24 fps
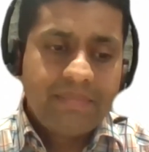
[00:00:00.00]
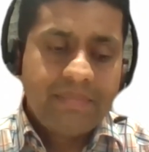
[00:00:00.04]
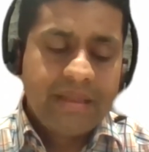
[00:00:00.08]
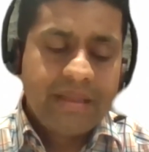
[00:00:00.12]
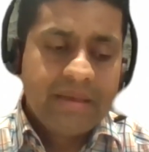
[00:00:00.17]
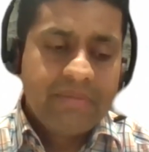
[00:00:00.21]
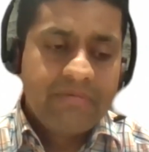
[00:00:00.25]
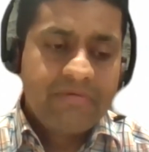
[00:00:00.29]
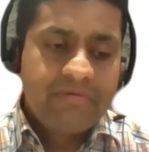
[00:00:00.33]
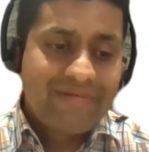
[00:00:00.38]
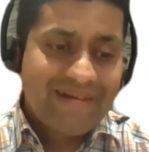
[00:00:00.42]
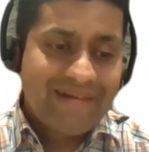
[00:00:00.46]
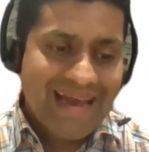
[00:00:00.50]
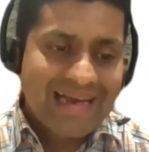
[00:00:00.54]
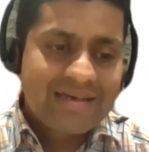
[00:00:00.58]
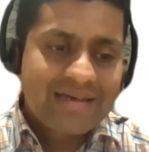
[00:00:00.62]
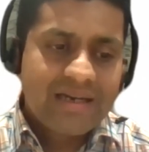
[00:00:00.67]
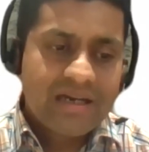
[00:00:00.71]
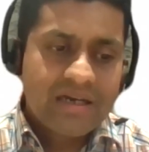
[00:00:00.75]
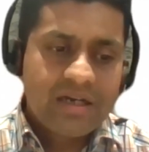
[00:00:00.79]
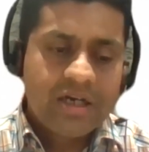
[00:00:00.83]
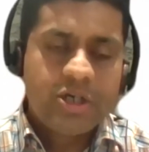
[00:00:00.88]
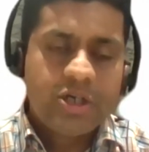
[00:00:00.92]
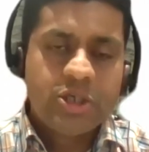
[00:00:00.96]
the fact
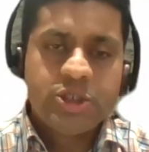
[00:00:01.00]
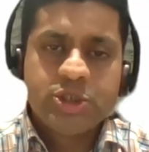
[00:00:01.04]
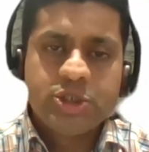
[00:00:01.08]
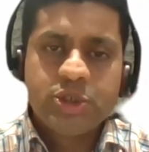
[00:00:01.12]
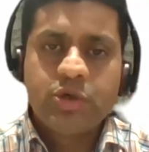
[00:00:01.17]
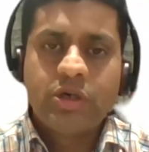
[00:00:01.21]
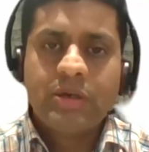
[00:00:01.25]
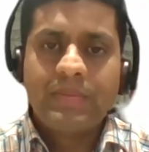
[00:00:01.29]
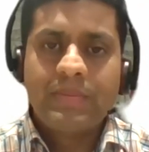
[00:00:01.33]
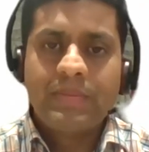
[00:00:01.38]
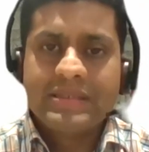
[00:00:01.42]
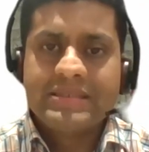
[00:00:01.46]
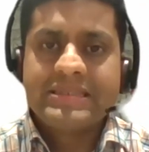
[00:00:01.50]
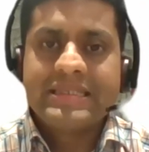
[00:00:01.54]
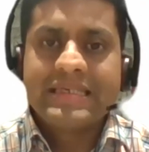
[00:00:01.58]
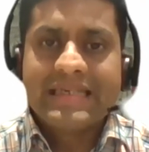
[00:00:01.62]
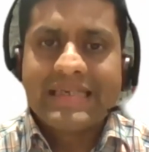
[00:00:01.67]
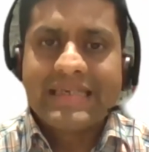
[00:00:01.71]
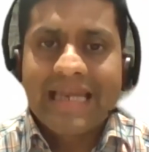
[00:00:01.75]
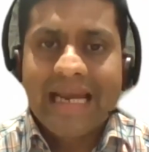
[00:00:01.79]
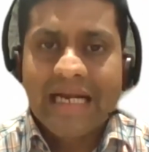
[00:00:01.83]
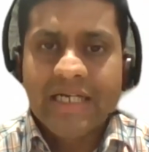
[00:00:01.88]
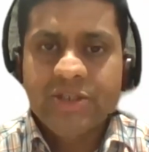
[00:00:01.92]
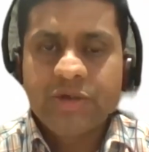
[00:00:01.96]
that the tissue remains
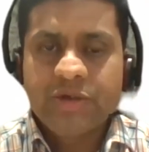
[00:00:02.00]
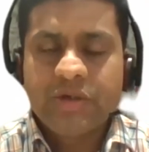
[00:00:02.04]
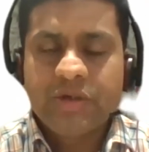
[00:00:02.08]
intact,